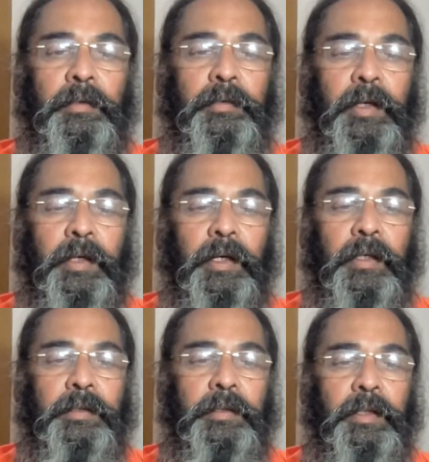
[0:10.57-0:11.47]
He's saying
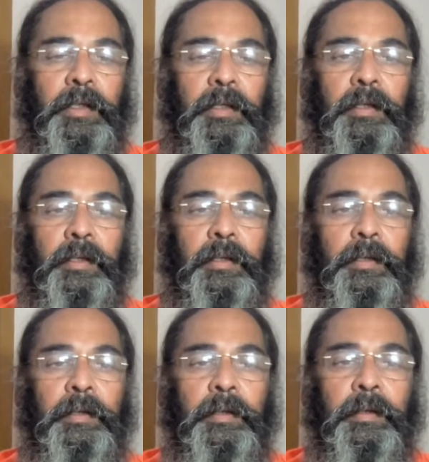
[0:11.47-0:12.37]
excellent
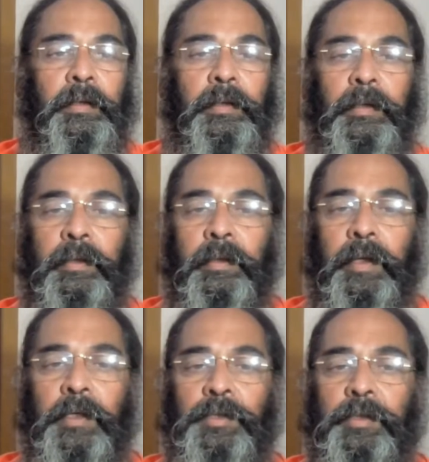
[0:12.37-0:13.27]

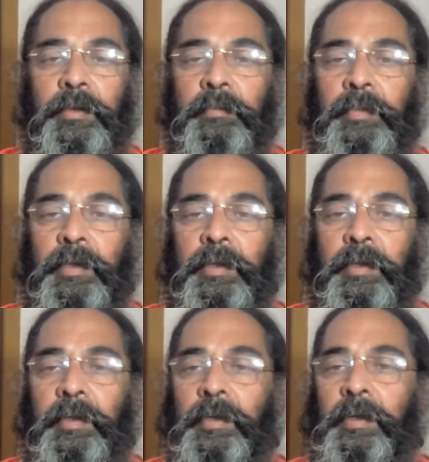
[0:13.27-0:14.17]
connection, but
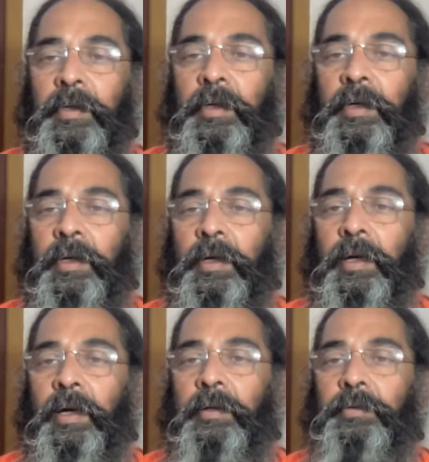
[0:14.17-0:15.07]

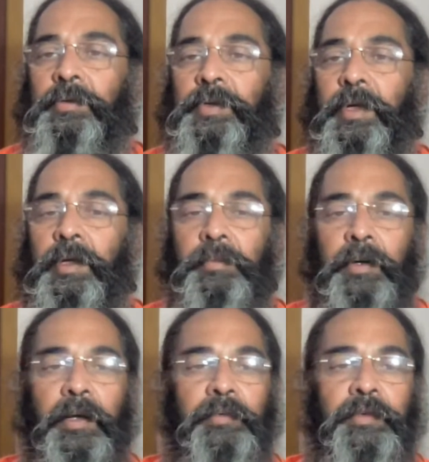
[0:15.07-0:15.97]
I don't see it.
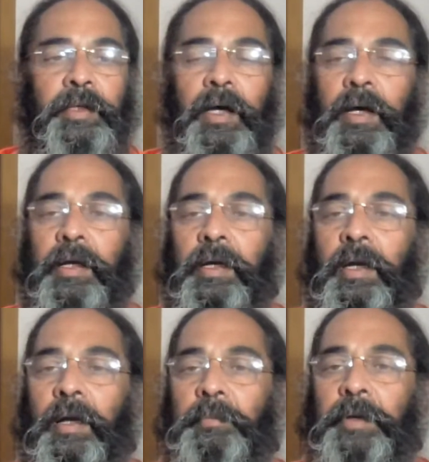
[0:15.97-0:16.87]
Perhaps, yeah, it'll
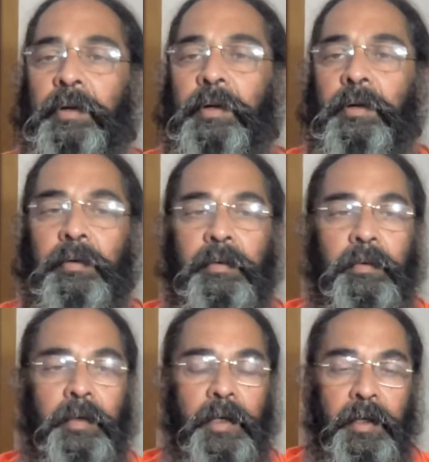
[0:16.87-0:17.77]
appear now.
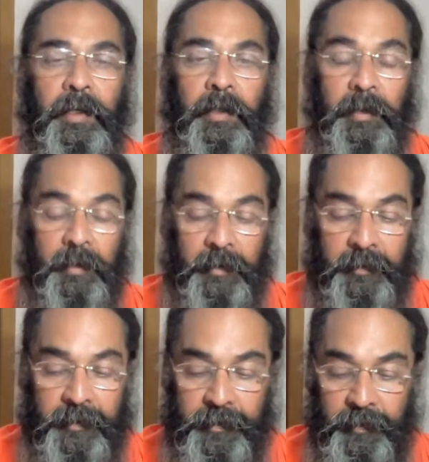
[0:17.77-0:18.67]
Okay.
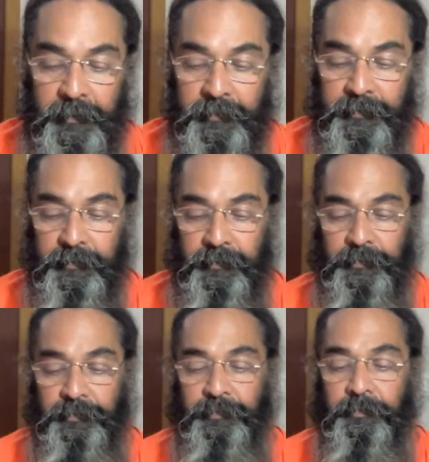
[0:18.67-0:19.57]
So
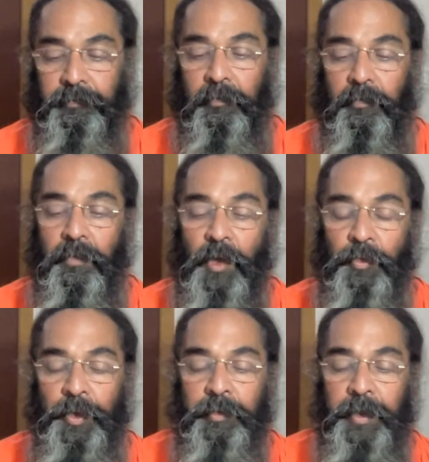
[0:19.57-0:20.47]

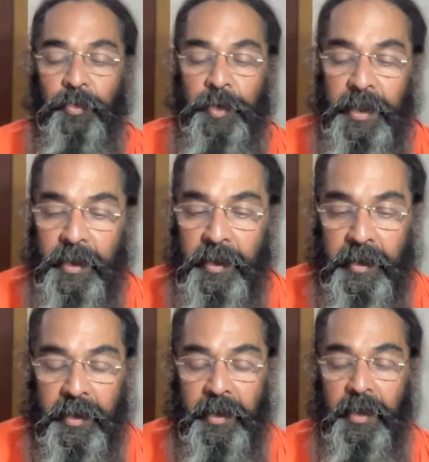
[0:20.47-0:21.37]
we were doing
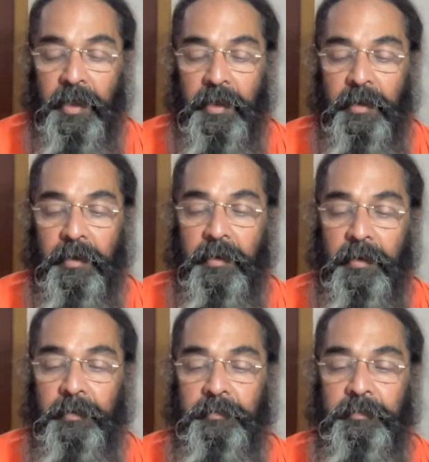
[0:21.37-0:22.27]

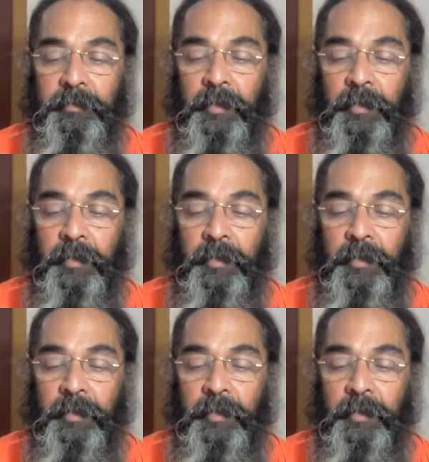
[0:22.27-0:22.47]
the